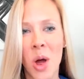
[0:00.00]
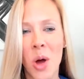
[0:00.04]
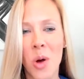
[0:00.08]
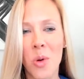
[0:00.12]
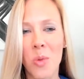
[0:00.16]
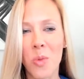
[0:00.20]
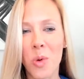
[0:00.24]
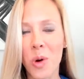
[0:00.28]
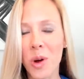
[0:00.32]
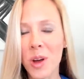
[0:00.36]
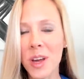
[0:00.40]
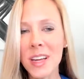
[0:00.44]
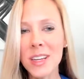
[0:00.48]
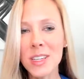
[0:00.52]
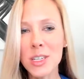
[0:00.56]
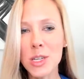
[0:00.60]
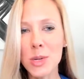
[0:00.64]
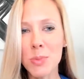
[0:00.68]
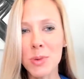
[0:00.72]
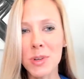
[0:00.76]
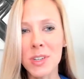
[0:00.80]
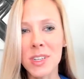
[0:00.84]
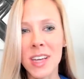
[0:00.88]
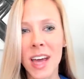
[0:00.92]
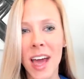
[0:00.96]
working to
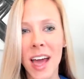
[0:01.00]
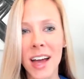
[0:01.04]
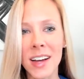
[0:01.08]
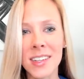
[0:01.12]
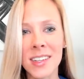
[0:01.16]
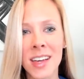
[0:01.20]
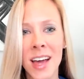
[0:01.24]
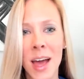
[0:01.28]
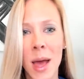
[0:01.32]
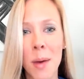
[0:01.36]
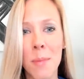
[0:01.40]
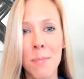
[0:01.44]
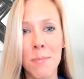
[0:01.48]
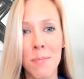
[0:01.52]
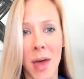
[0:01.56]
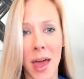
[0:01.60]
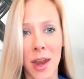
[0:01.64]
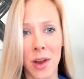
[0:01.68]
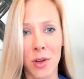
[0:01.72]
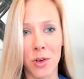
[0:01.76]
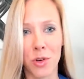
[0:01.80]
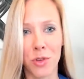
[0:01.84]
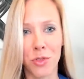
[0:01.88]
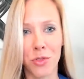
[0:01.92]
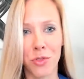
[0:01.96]
protect
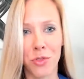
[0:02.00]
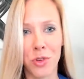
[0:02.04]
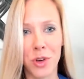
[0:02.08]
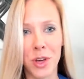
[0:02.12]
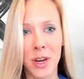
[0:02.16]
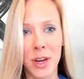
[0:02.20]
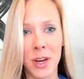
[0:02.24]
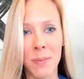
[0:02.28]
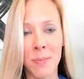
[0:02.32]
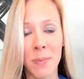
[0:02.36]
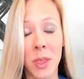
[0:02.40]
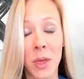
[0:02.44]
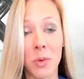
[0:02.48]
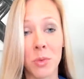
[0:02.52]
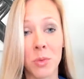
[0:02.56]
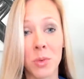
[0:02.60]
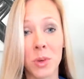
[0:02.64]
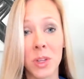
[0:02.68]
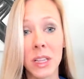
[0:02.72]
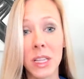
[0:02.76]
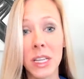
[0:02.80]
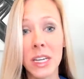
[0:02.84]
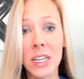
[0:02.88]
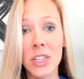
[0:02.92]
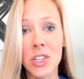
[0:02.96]
medical freedom,
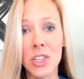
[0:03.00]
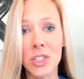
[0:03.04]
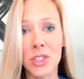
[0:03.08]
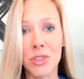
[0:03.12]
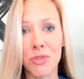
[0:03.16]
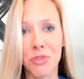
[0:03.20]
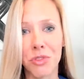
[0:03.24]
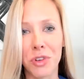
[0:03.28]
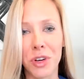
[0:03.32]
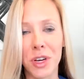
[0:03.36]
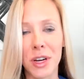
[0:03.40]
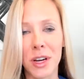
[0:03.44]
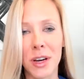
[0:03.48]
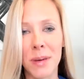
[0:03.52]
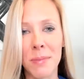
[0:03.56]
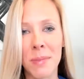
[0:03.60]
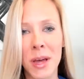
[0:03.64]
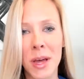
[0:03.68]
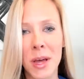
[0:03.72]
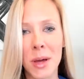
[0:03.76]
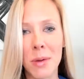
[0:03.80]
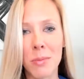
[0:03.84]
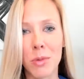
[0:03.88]
religious freedom,